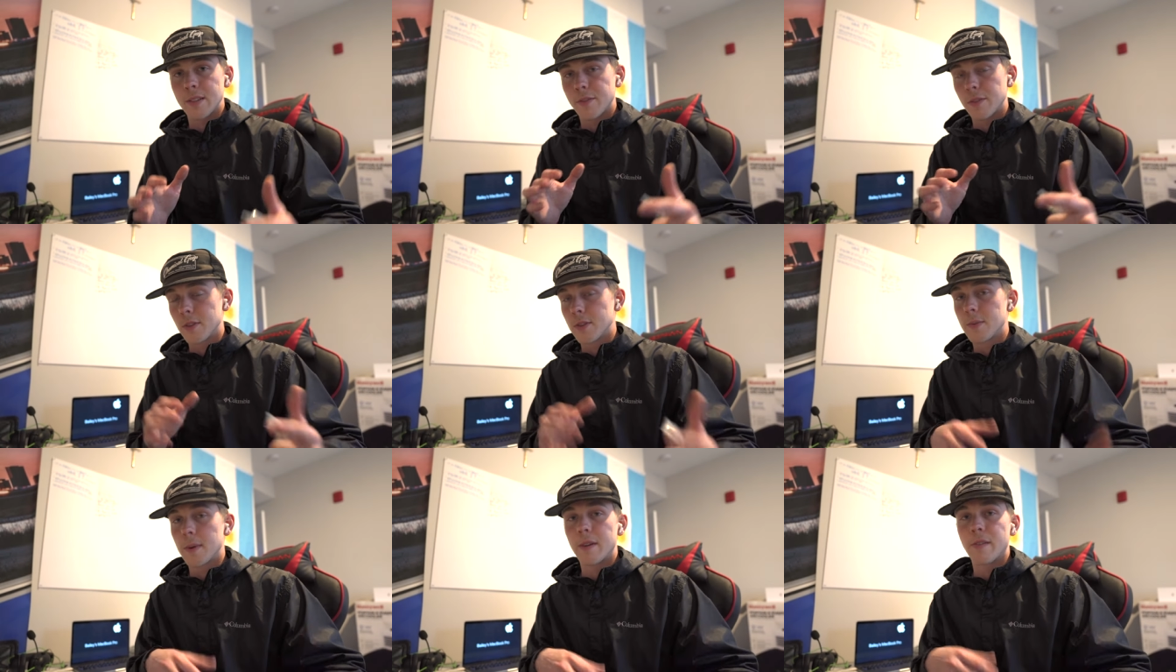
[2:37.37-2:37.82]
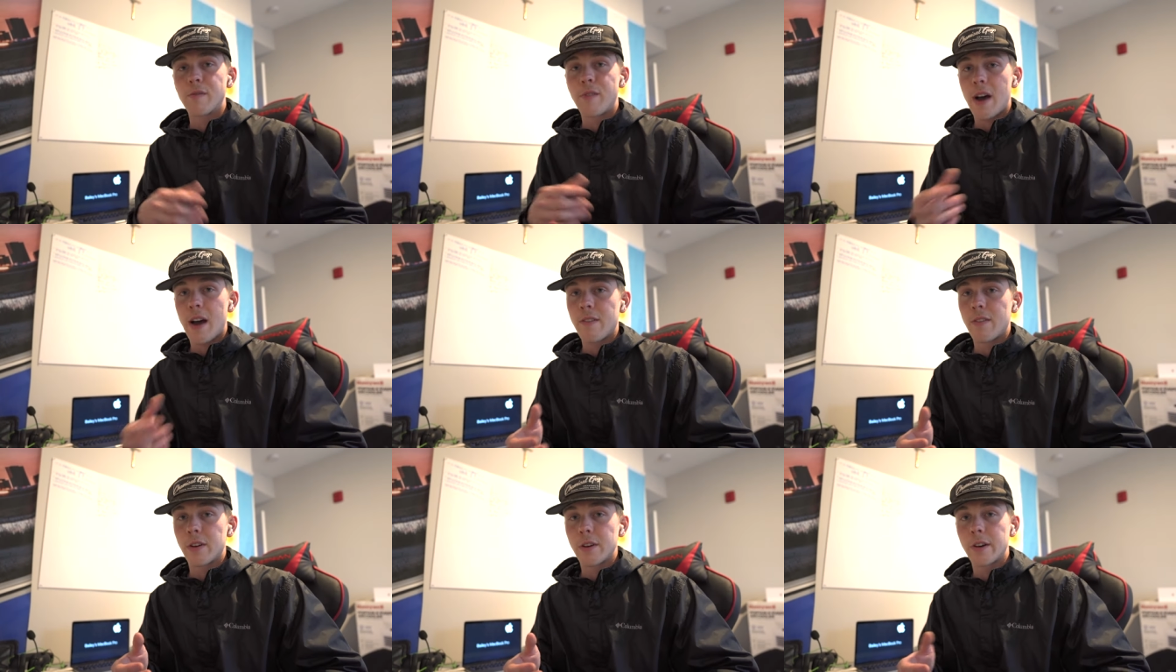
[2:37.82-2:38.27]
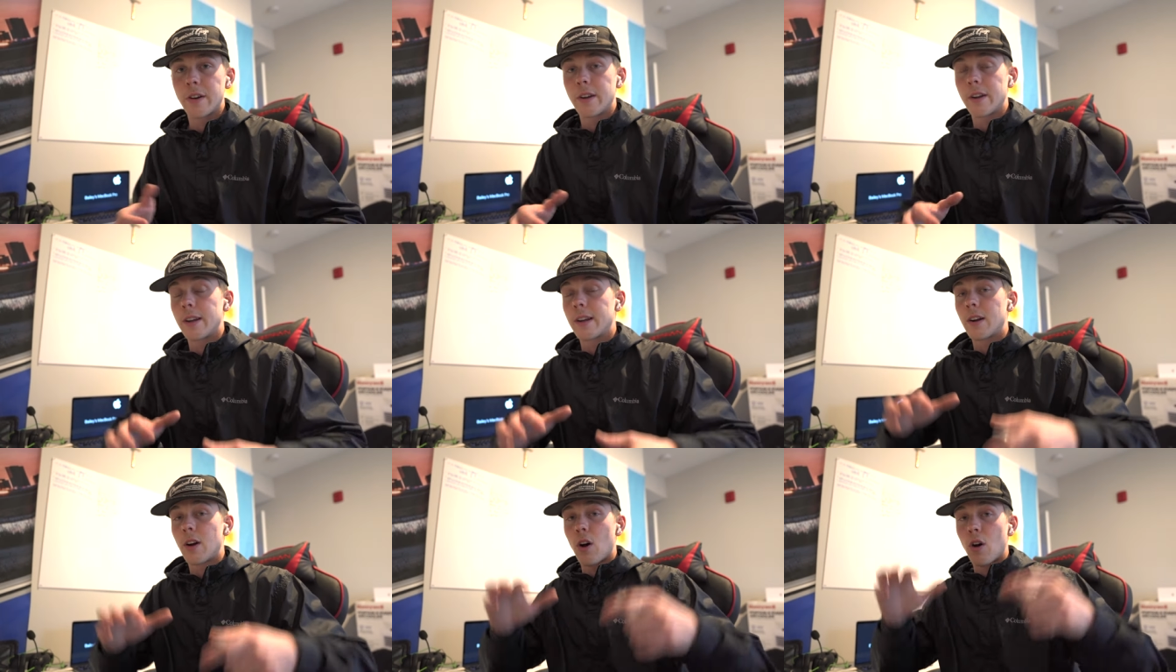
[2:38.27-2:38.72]
If you spend $500, you
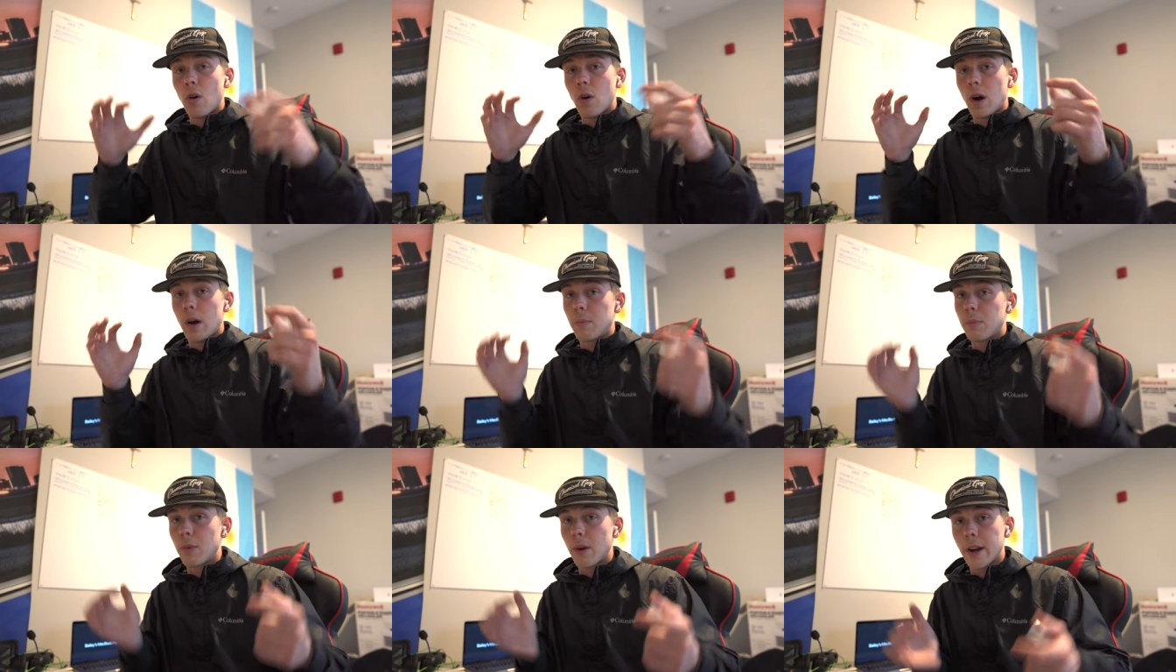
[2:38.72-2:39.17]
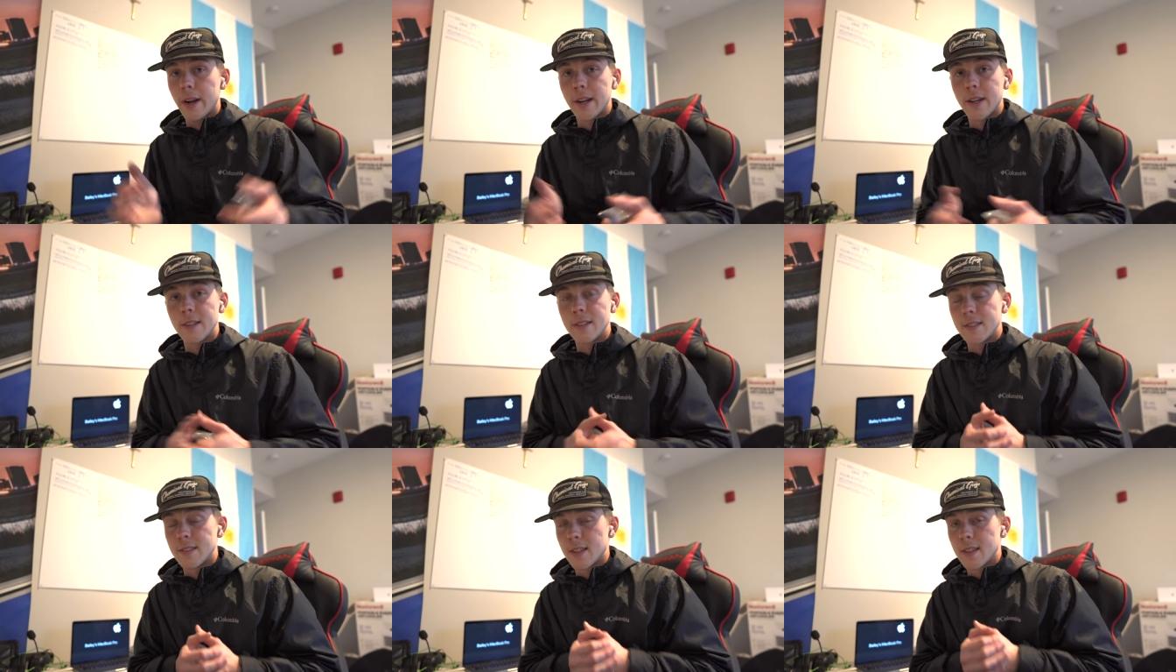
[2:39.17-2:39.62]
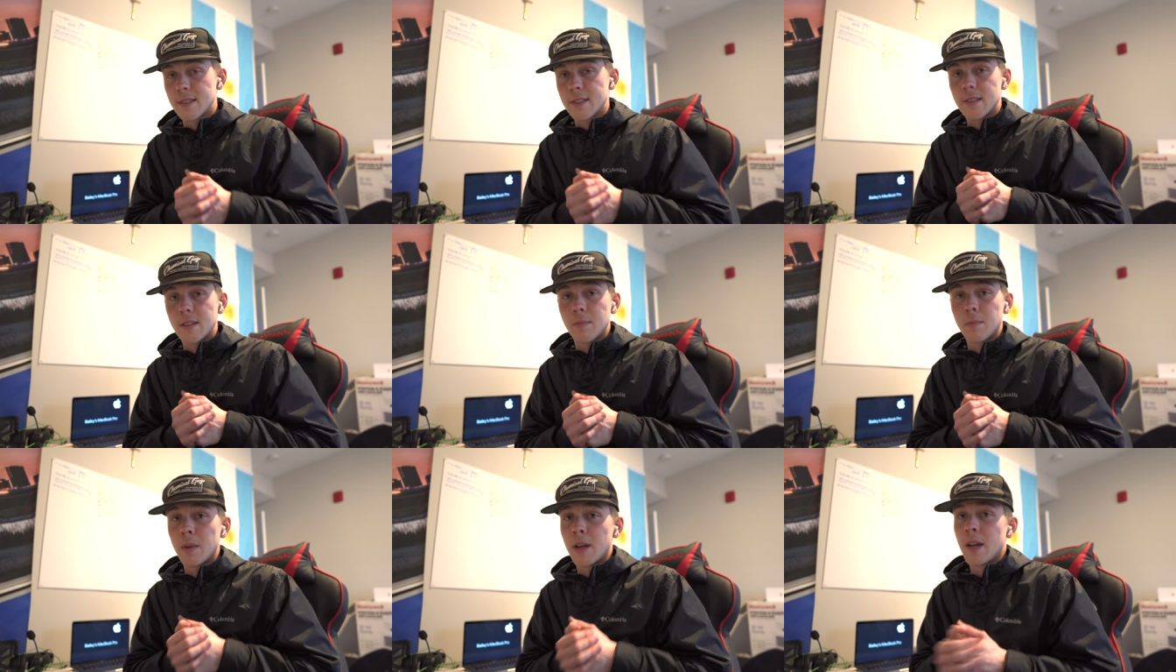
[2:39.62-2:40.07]
can get a whole upgraded
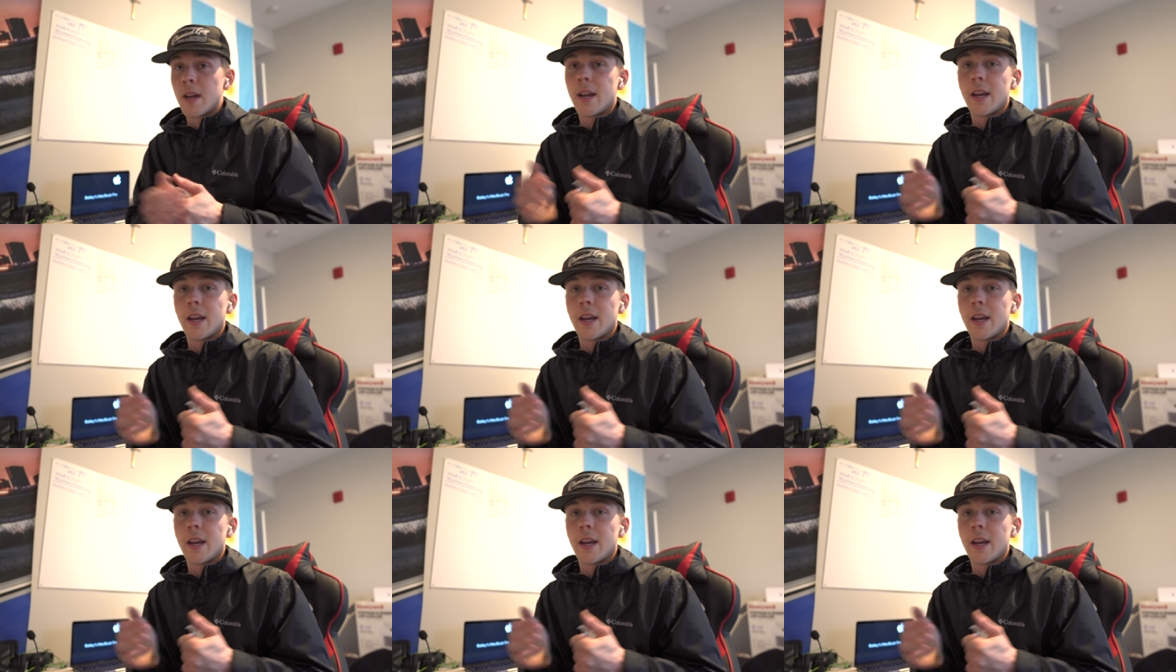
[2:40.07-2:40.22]
system,